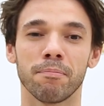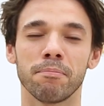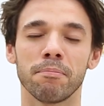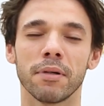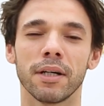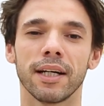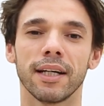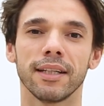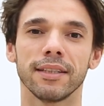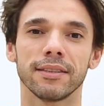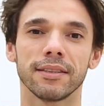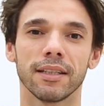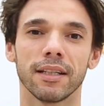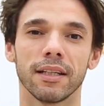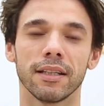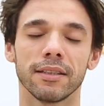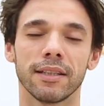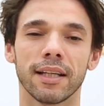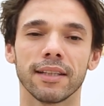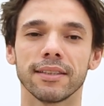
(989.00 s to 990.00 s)
but
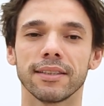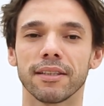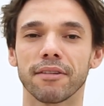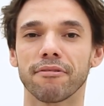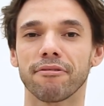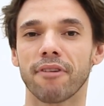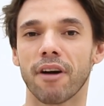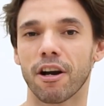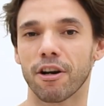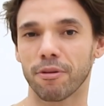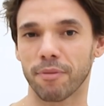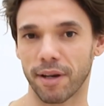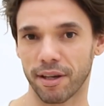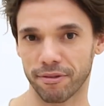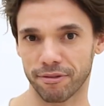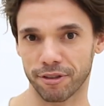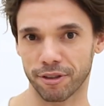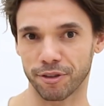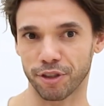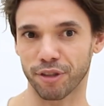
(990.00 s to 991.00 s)
dancing far away
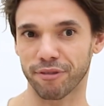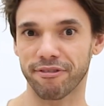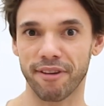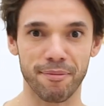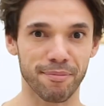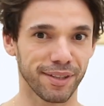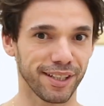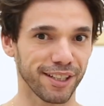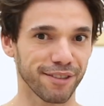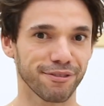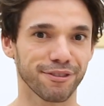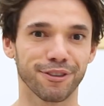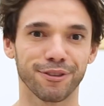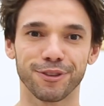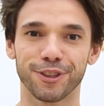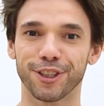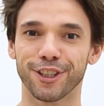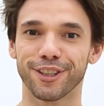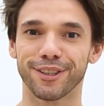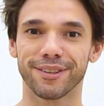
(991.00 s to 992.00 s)
from your family,
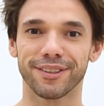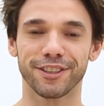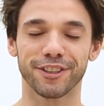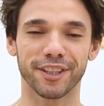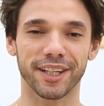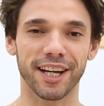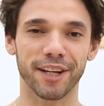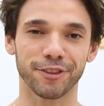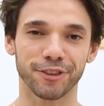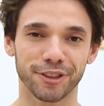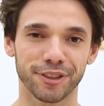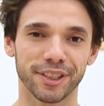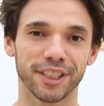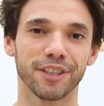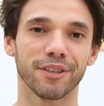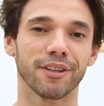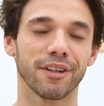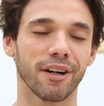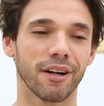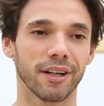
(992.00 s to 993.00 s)
from your country,
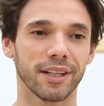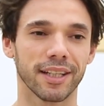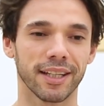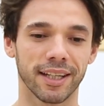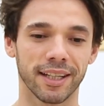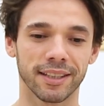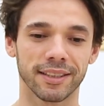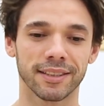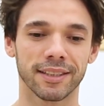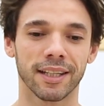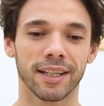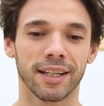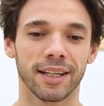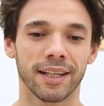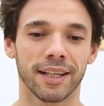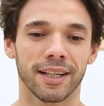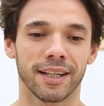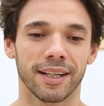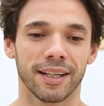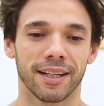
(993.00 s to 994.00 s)
your audience.
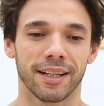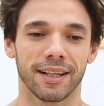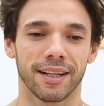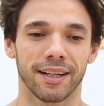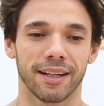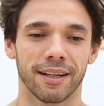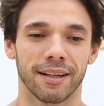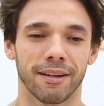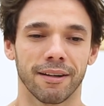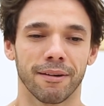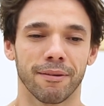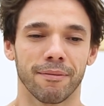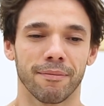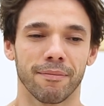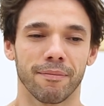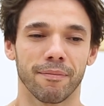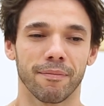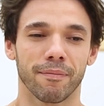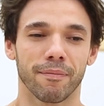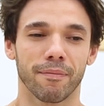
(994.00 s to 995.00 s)

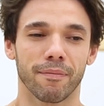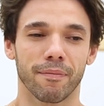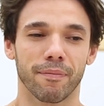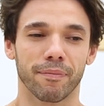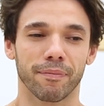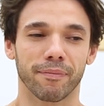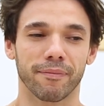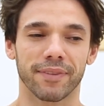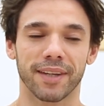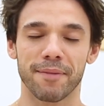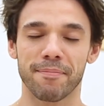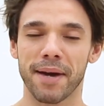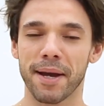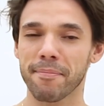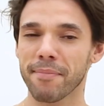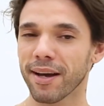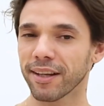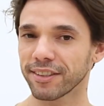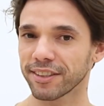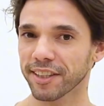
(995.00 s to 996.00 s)
My
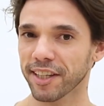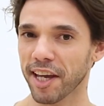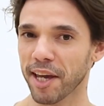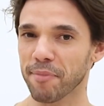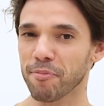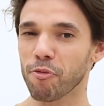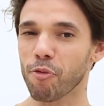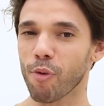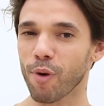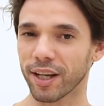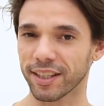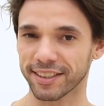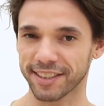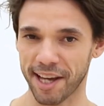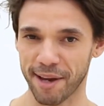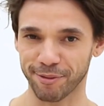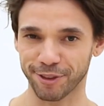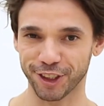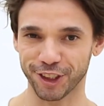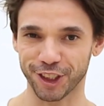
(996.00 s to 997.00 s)
mother came one
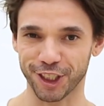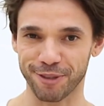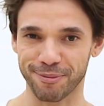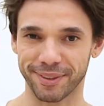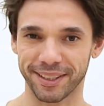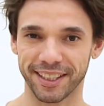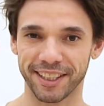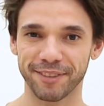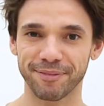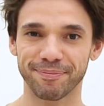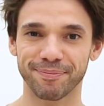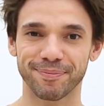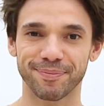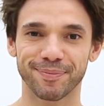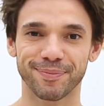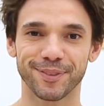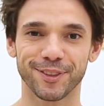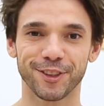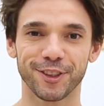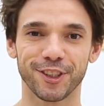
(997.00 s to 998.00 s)
time to Germany
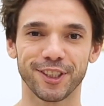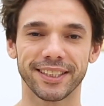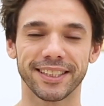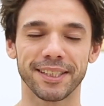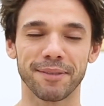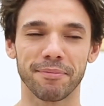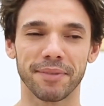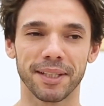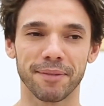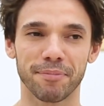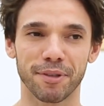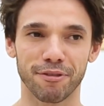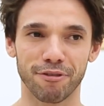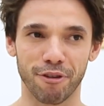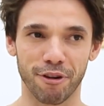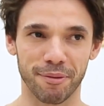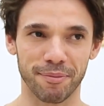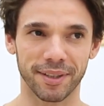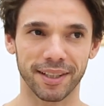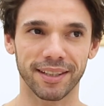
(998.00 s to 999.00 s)
to see me
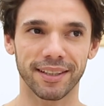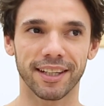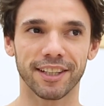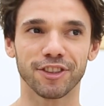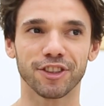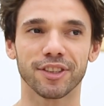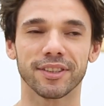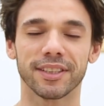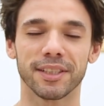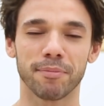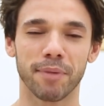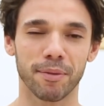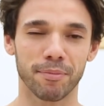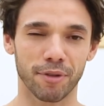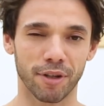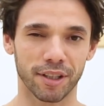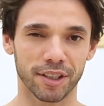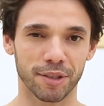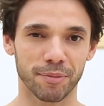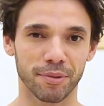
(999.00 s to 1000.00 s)
performing and to see my
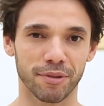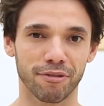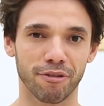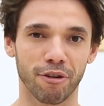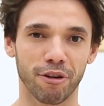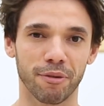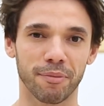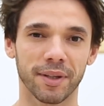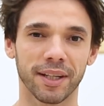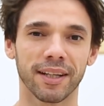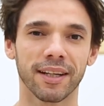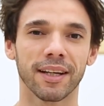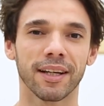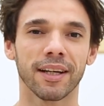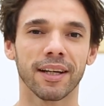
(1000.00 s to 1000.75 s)
brother performing.